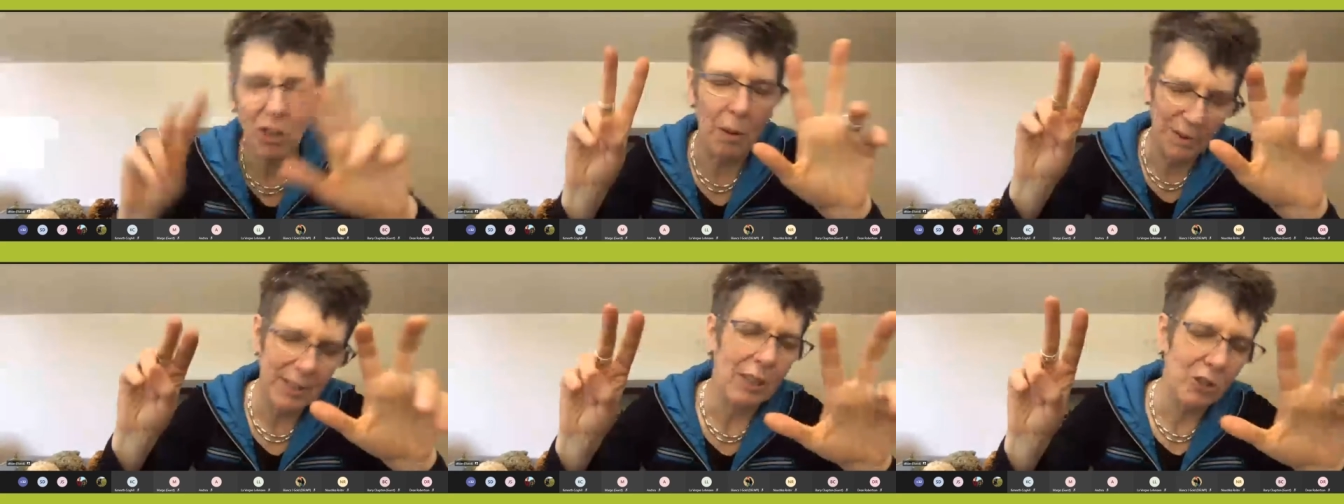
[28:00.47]
Not
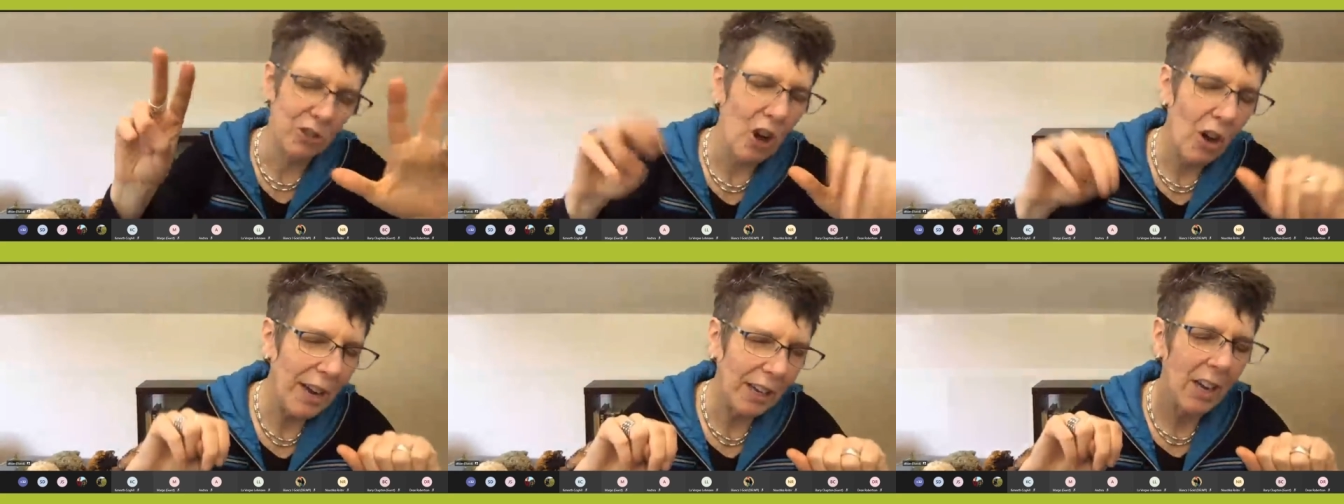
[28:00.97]
I'm saying
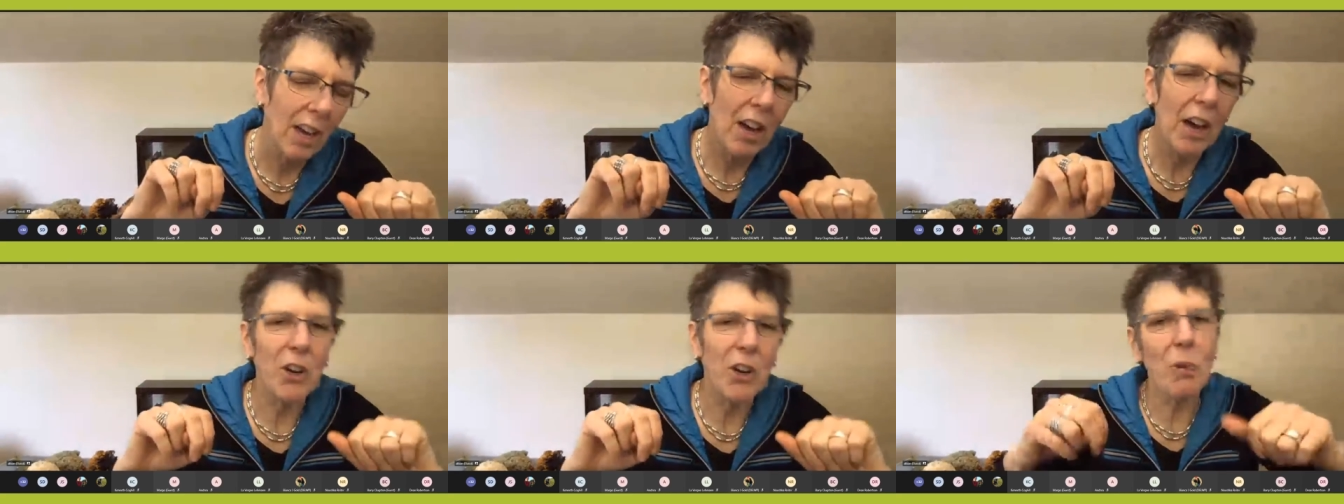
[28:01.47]
trying,
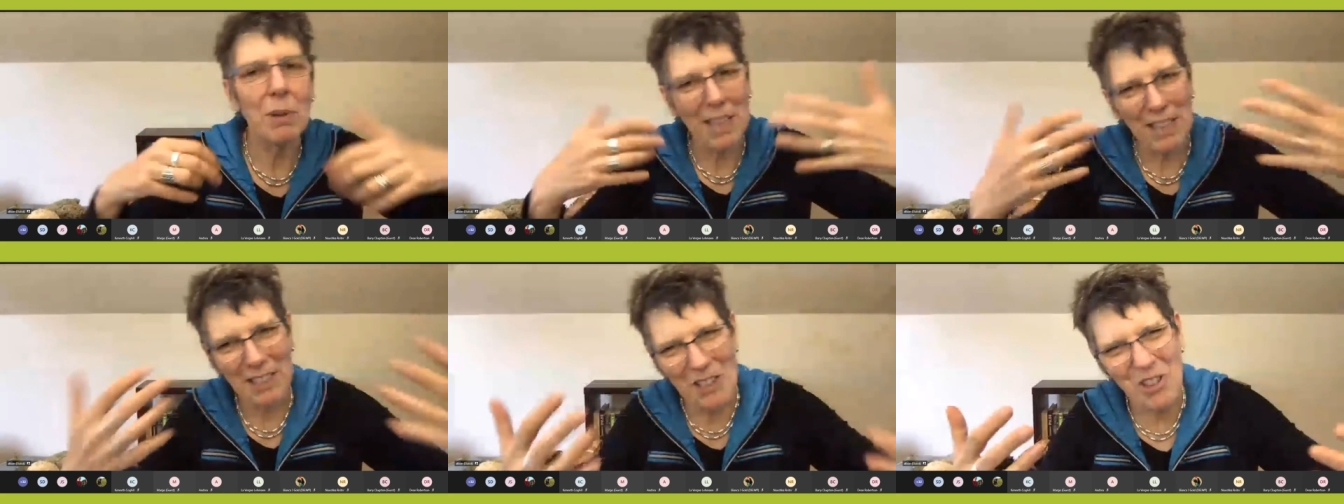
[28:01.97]
I don't mean
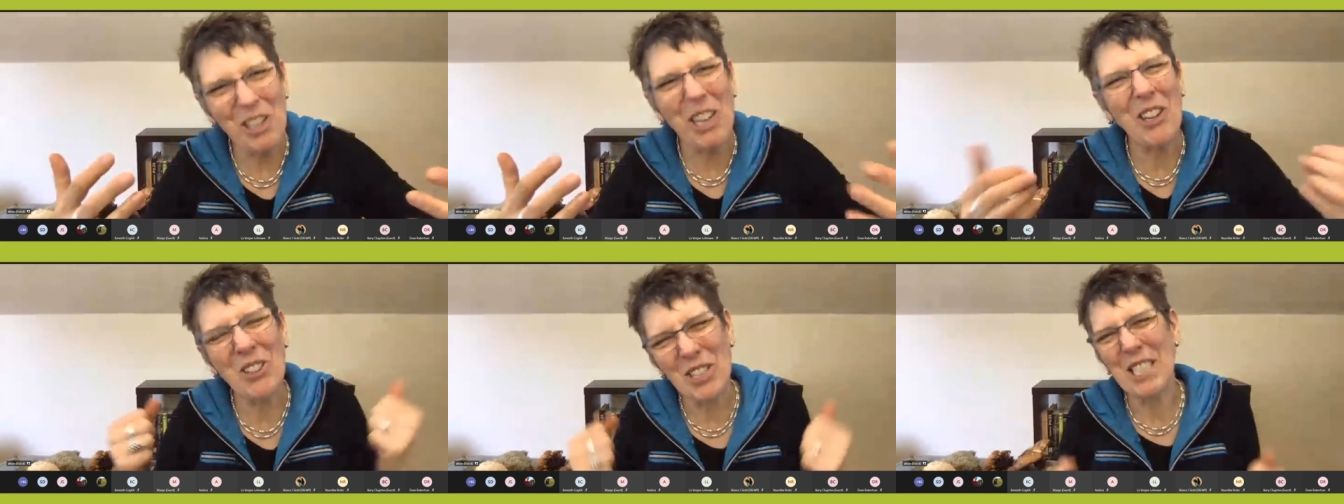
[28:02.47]
they're literally
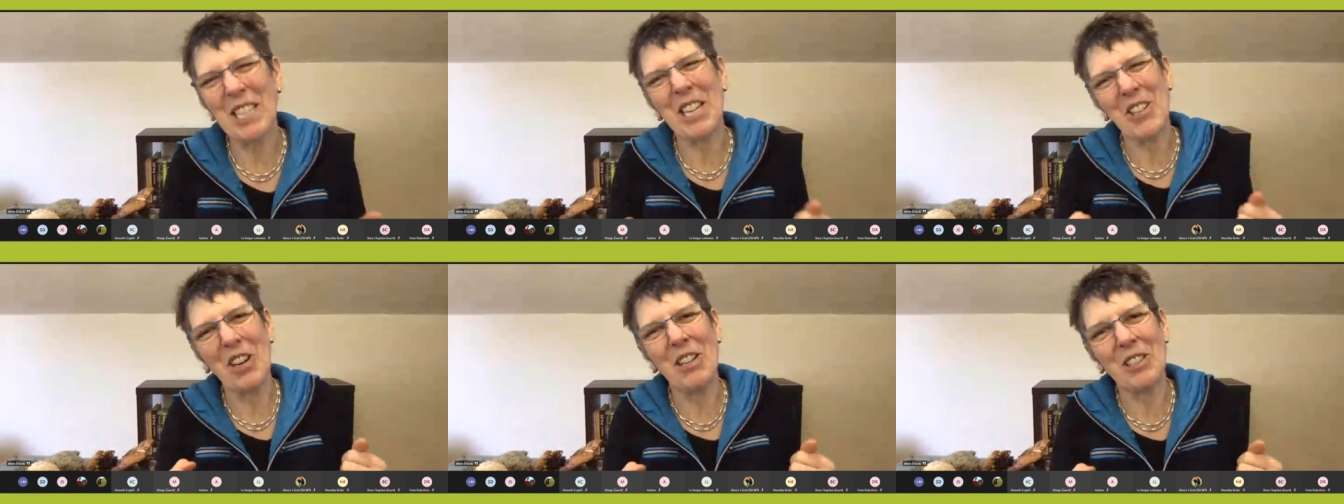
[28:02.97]
consciously
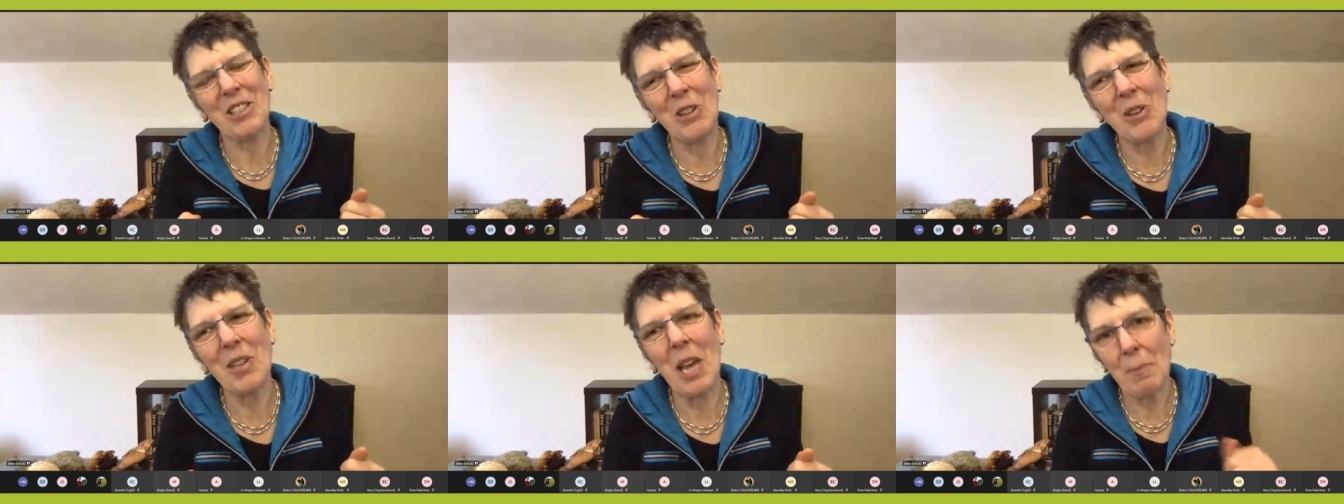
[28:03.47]
trying to
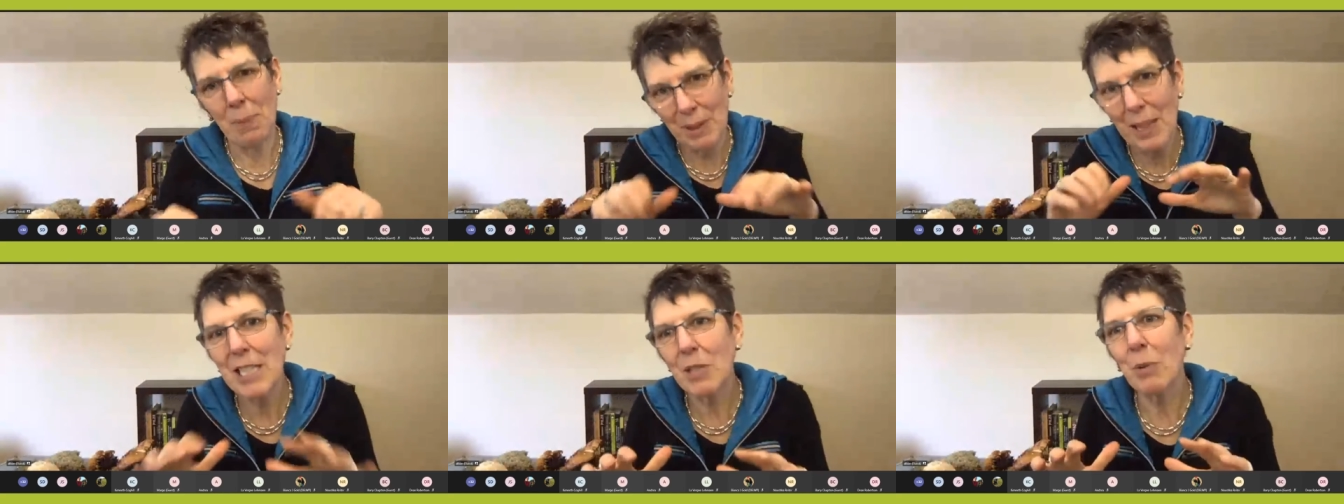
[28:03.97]
do that, but
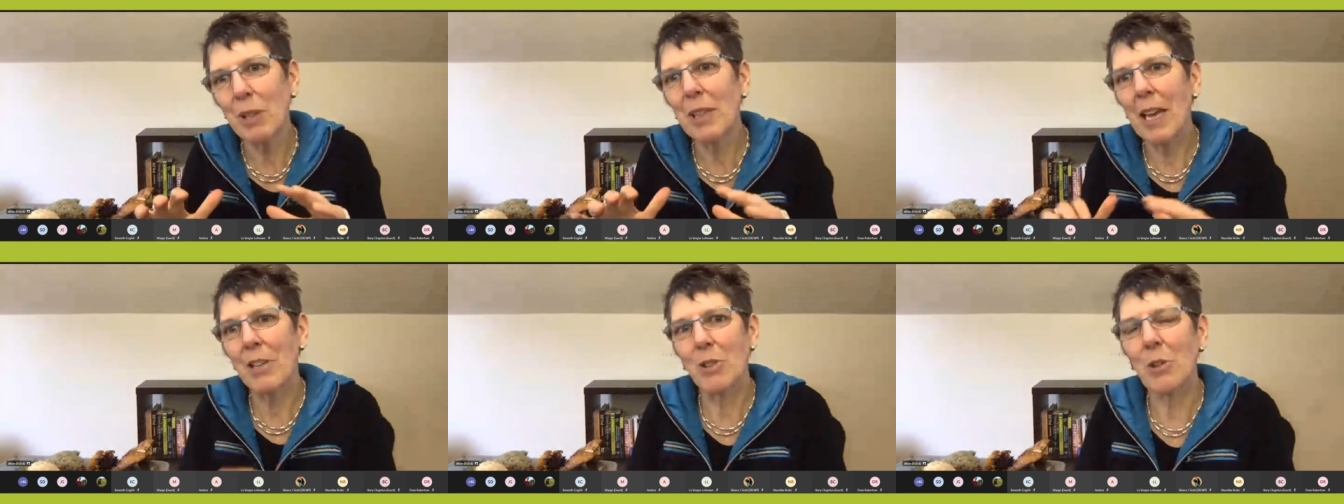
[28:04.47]
that's what
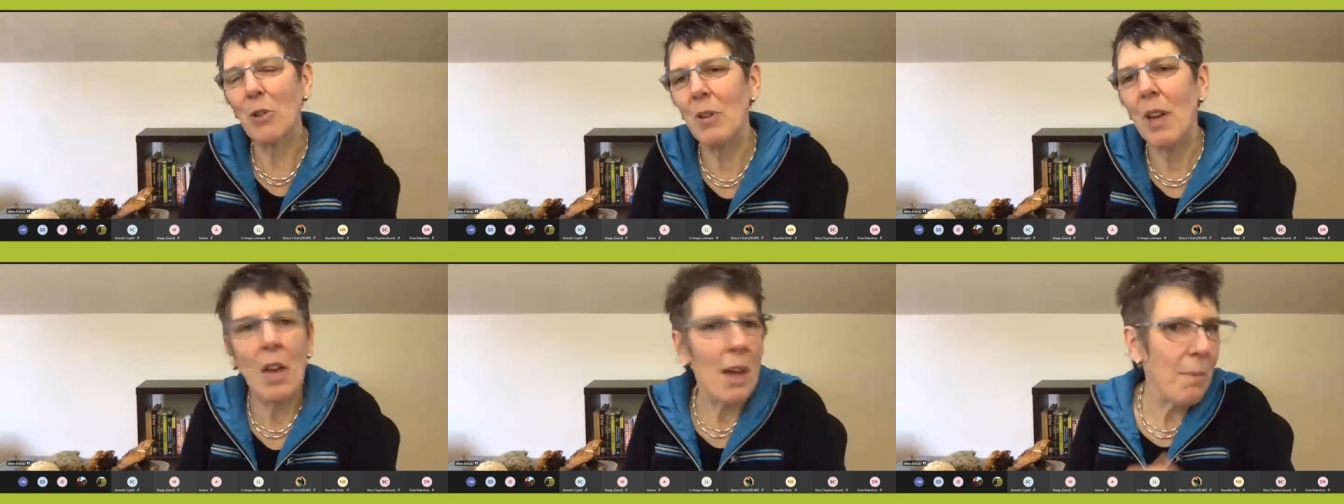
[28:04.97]
they do.